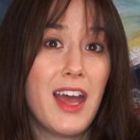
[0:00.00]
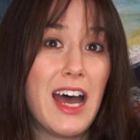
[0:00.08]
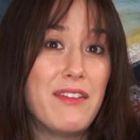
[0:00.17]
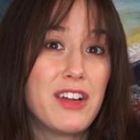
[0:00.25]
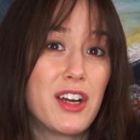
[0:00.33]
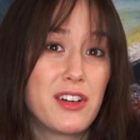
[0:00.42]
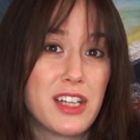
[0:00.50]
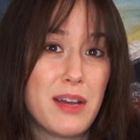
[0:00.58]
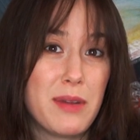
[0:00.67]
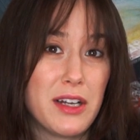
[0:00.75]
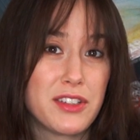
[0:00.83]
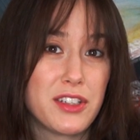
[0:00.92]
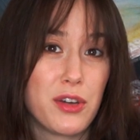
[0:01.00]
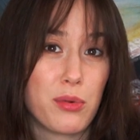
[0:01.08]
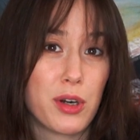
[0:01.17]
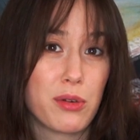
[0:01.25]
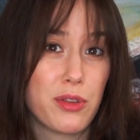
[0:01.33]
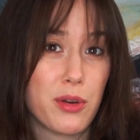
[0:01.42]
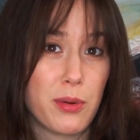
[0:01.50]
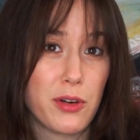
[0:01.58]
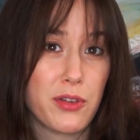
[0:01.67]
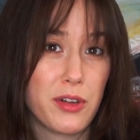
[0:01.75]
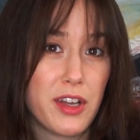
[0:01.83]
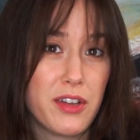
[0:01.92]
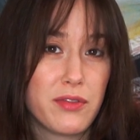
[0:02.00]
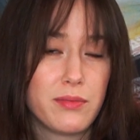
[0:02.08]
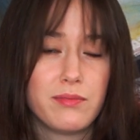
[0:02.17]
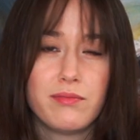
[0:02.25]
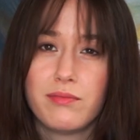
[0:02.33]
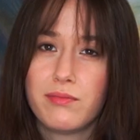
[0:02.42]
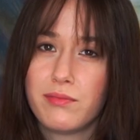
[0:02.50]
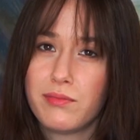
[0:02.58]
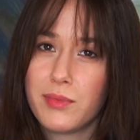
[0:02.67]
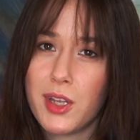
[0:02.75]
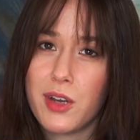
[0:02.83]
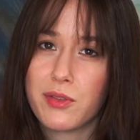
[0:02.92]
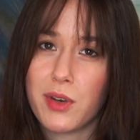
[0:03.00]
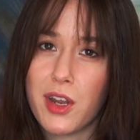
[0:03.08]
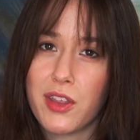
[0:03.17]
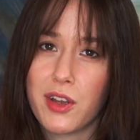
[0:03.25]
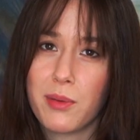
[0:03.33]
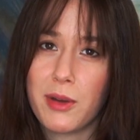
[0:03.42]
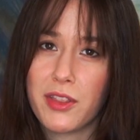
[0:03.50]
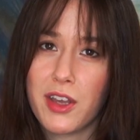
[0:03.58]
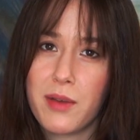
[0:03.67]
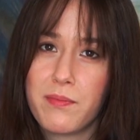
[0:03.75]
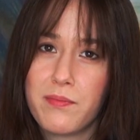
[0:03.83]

Having a hard time balancing your work with your personal life? Here's what I think about that.